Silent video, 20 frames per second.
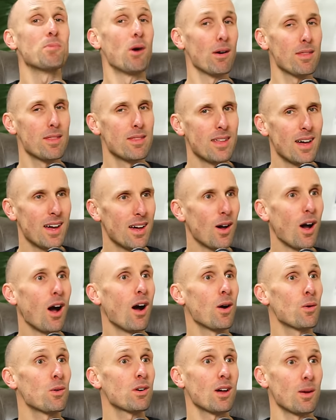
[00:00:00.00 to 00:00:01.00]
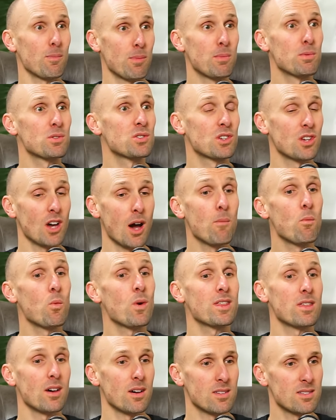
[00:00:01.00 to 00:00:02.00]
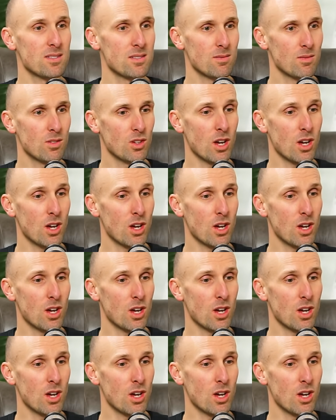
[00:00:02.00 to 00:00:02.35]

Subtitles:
It's more than that. I would like people to come with us.